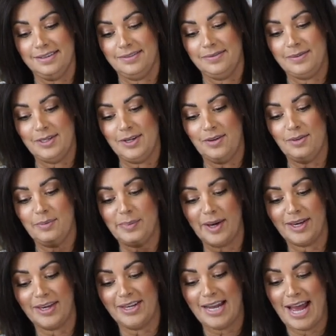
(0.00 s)
We know the
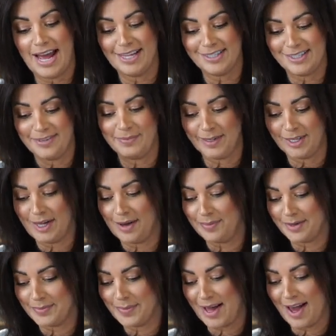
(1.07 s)
bucket hats have been coming
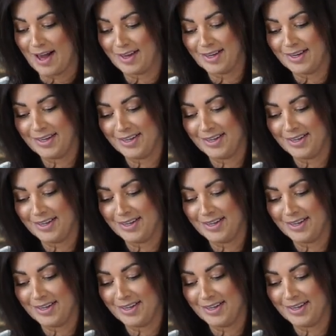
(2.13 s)
back.